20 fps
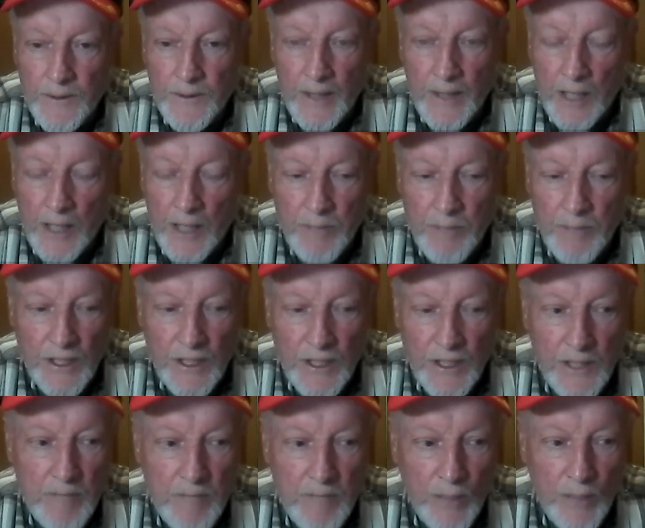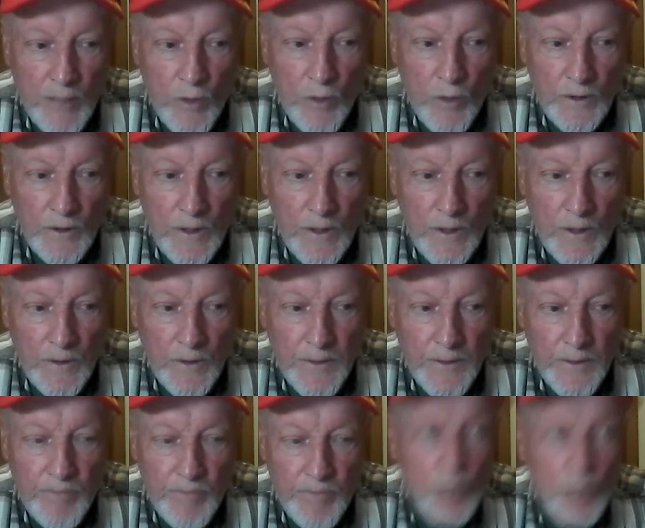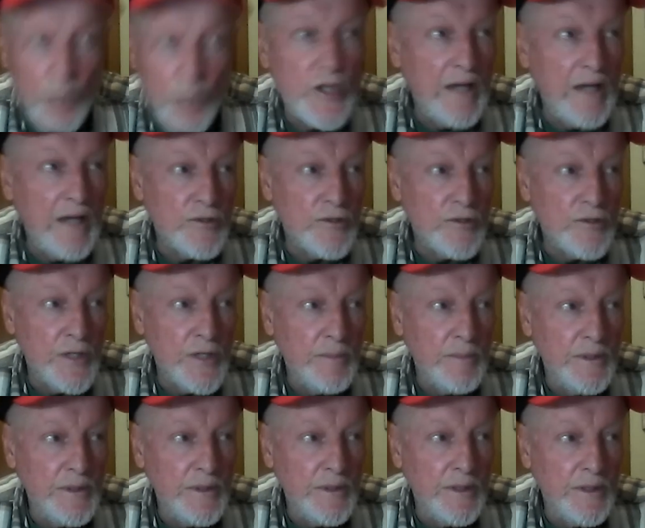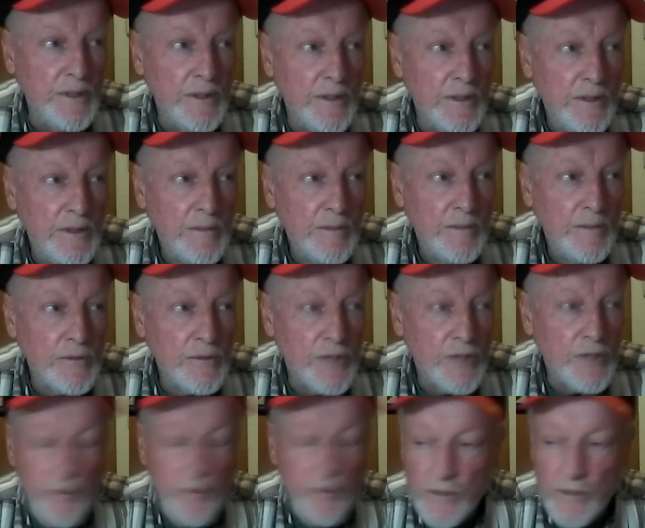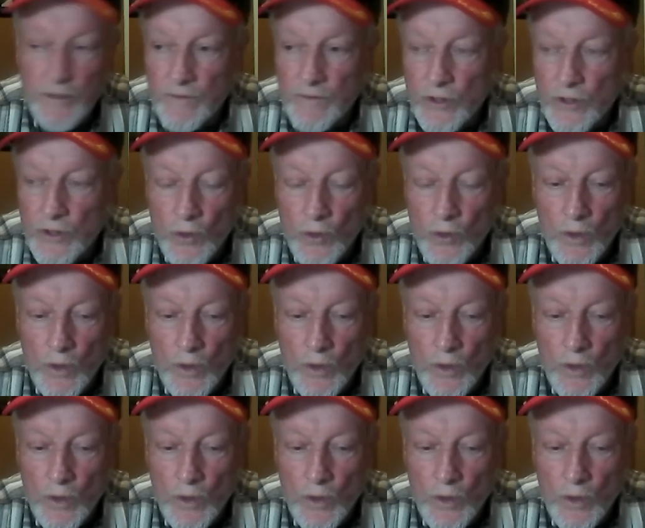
LAPD made one called, uh, no, San Jose PD, Perception, Restore,